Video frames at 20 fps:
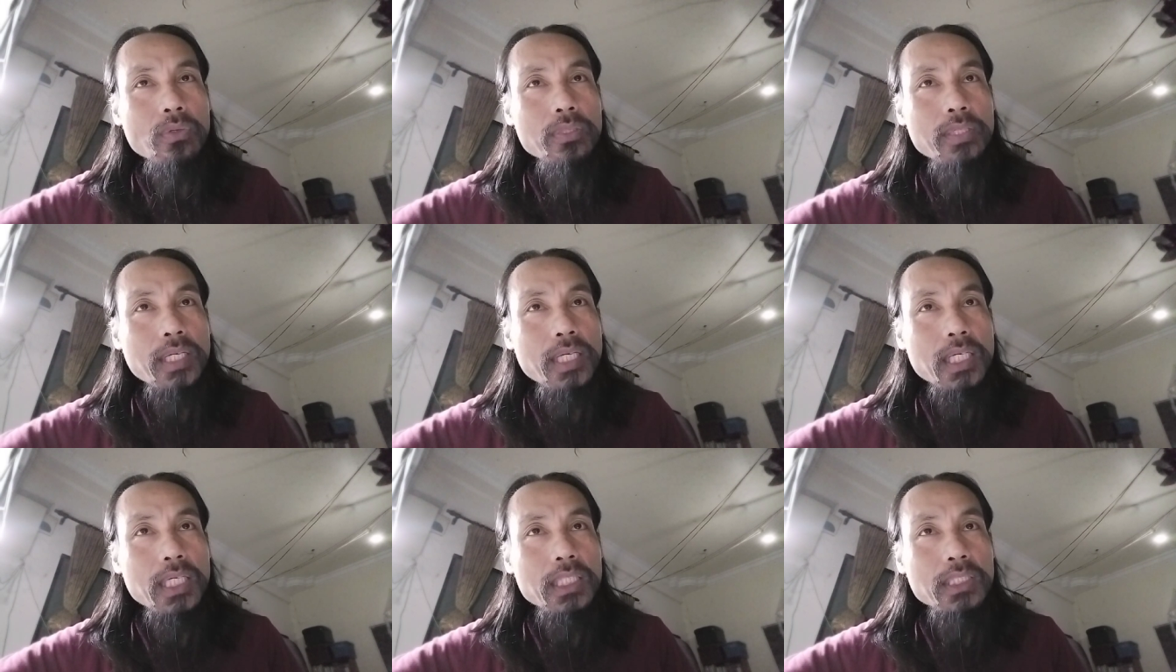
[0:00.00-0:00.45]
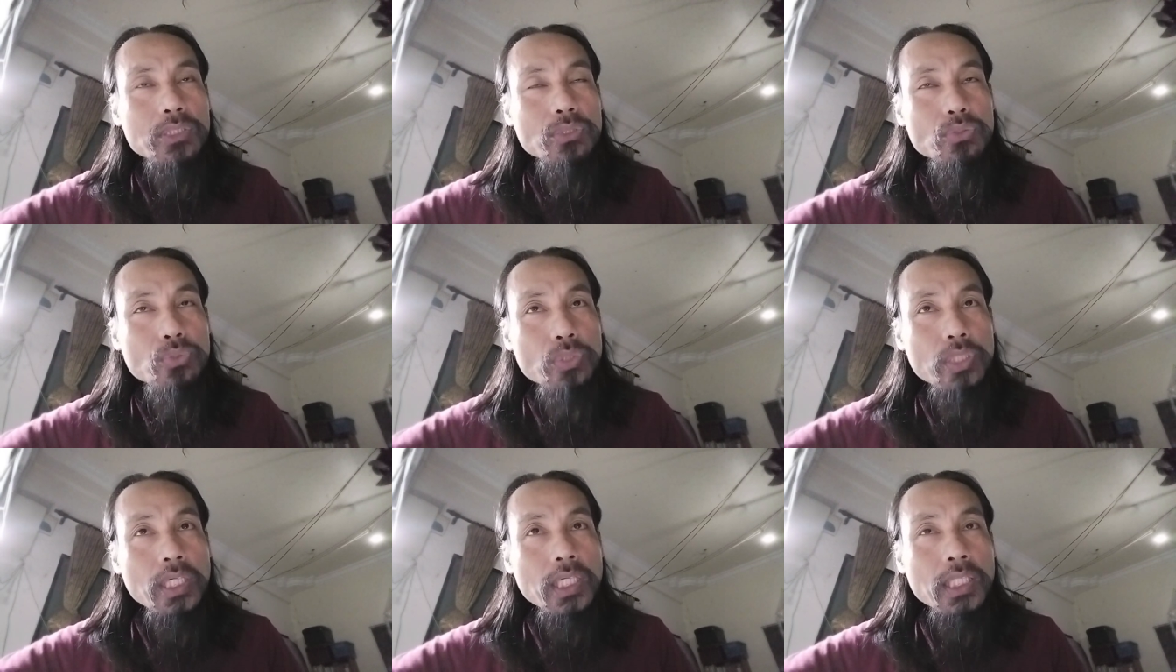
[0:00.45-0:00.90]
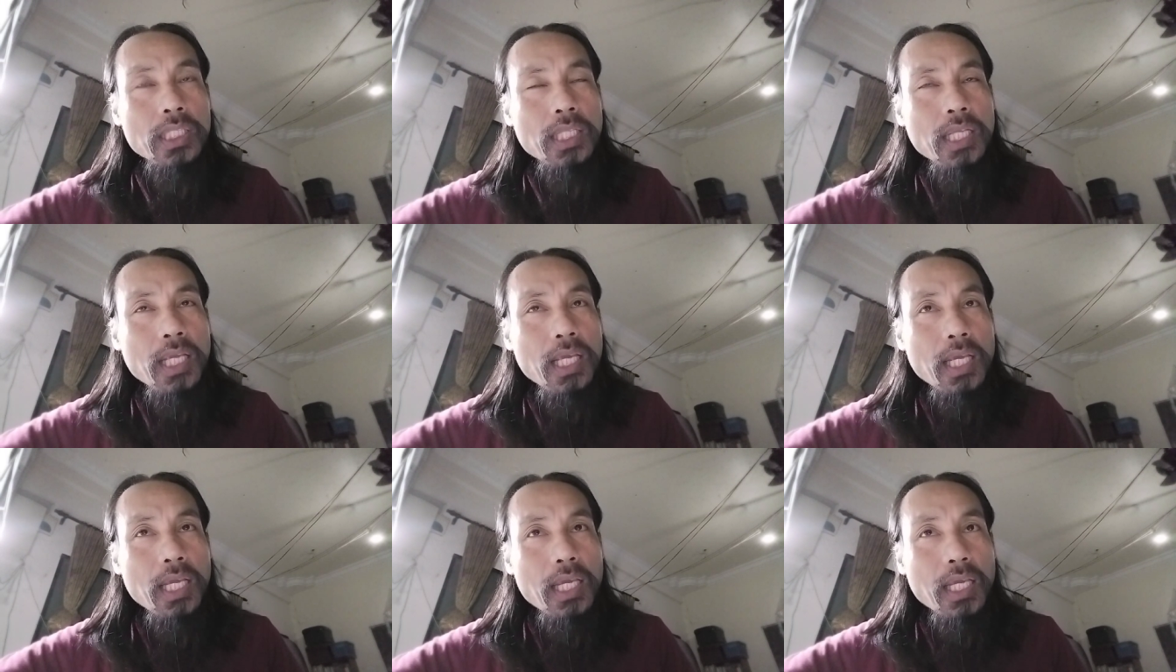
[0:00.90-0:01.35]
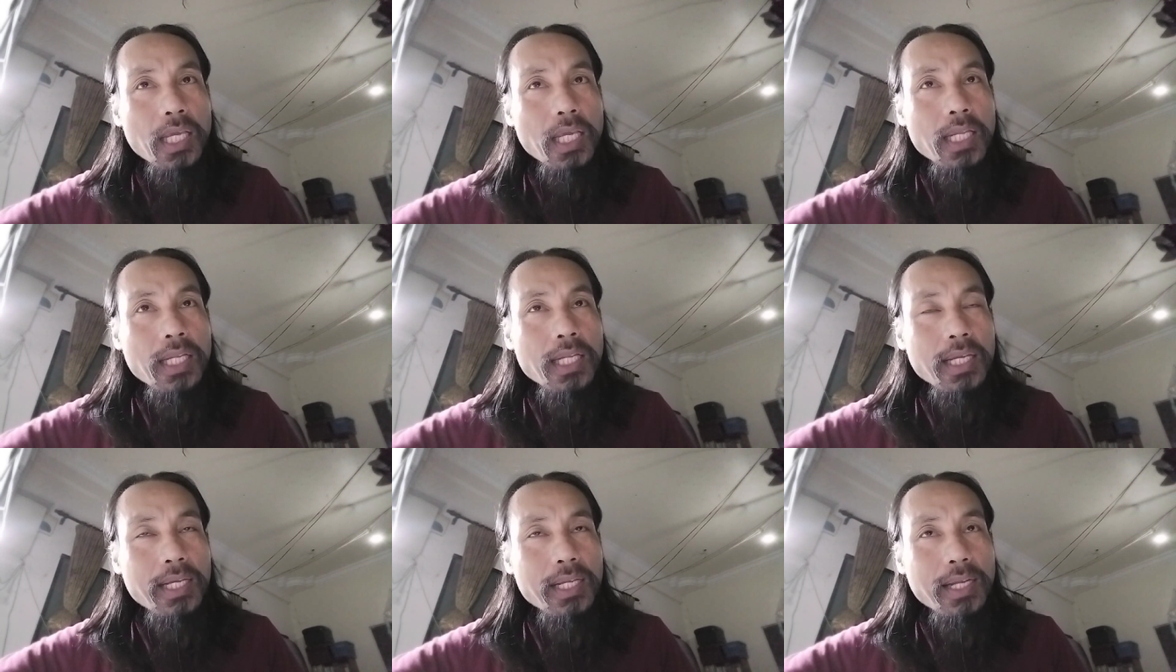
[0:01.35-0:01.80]
the student
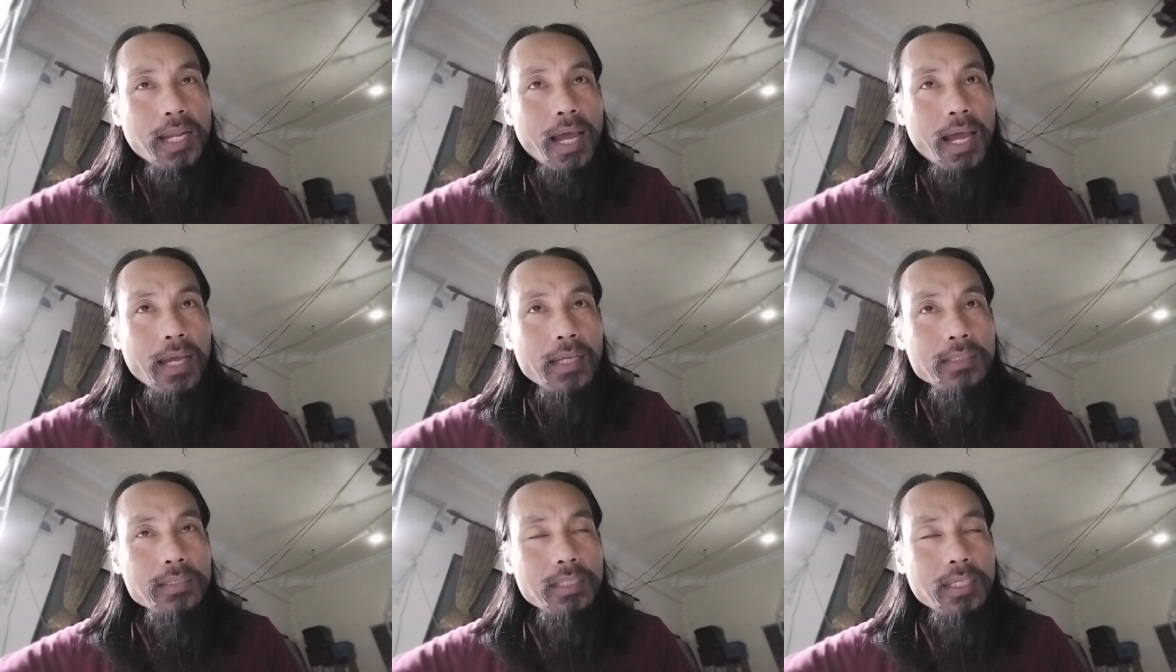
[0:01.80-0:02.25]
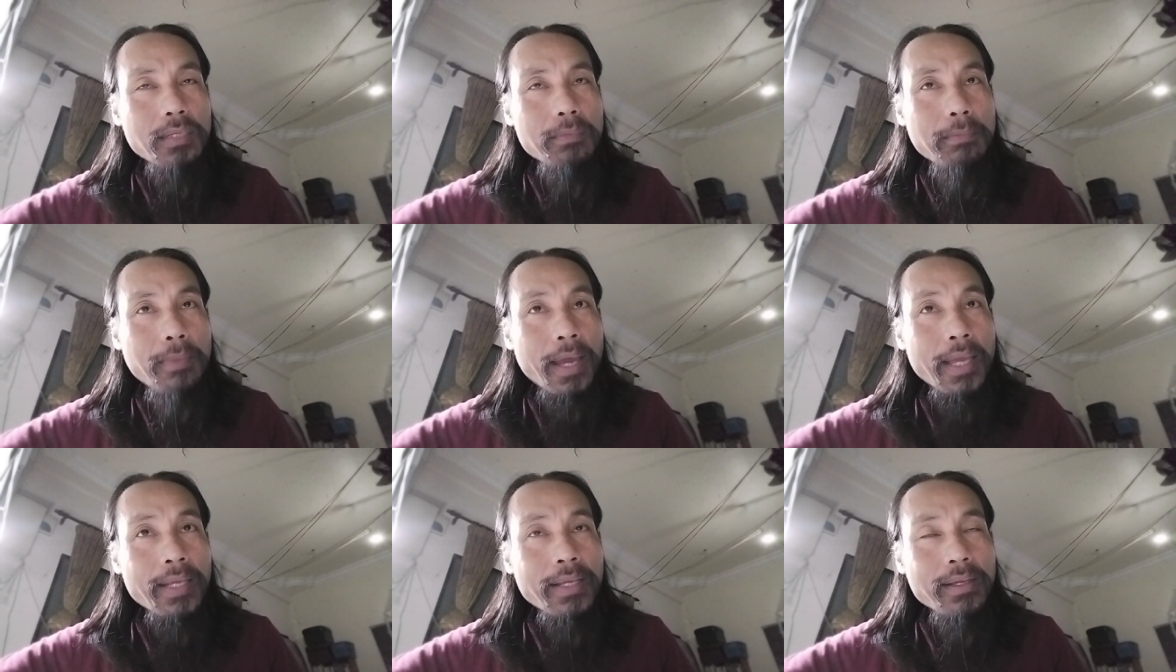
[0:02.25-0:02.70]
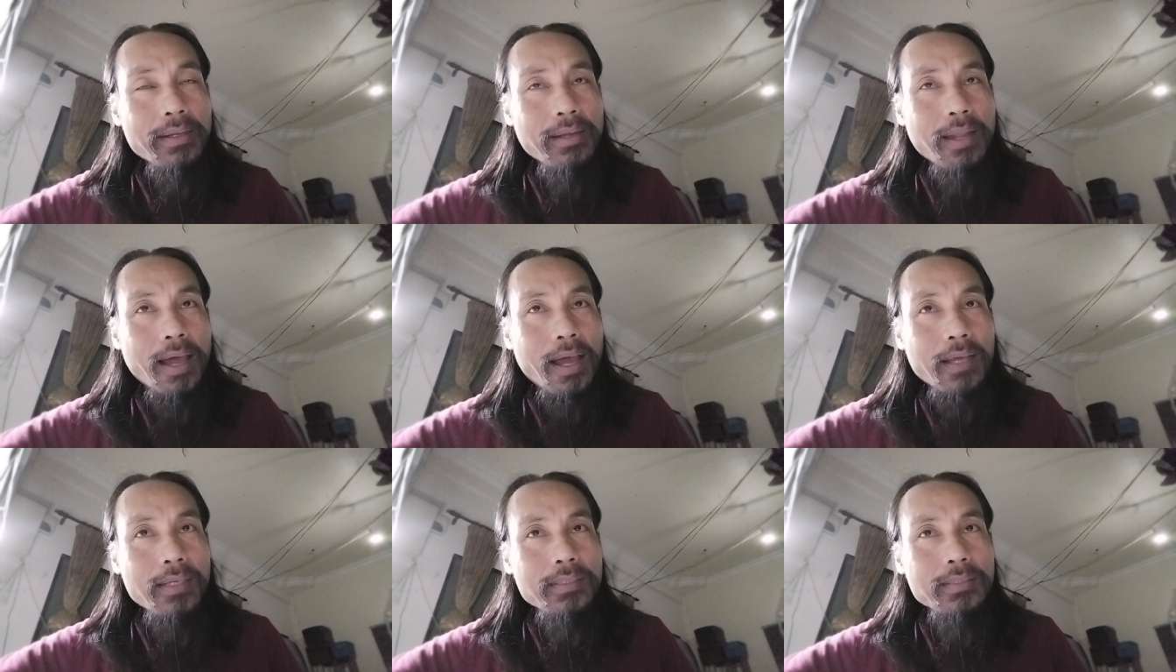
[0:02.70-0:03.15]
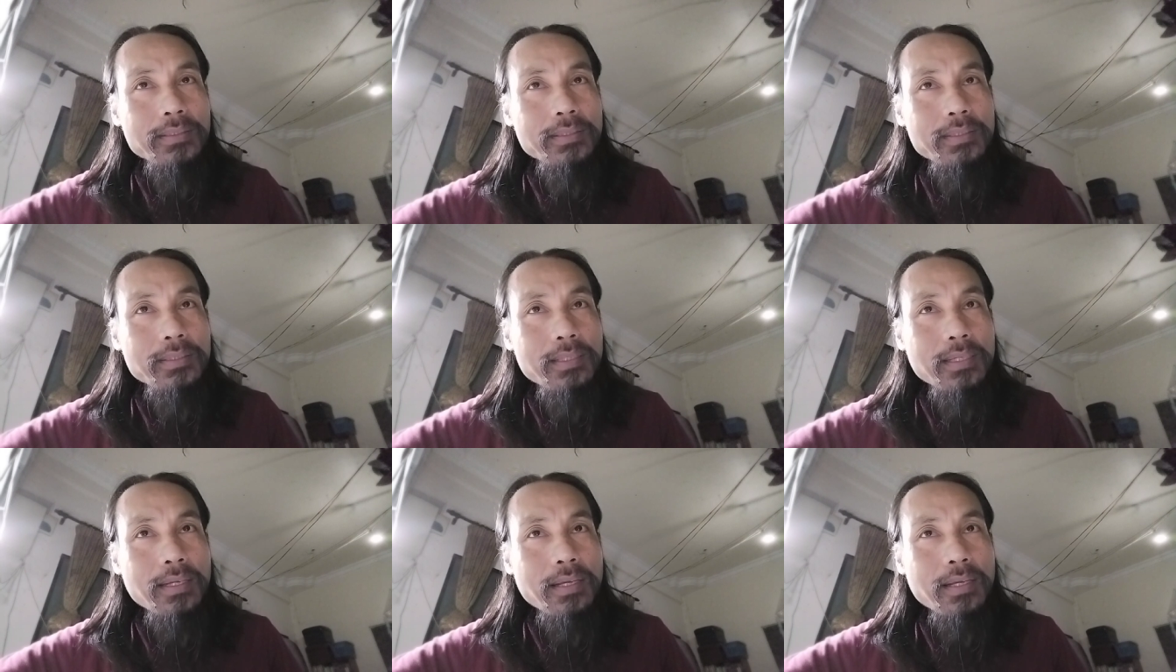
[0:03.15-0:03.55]
in a class, in my class,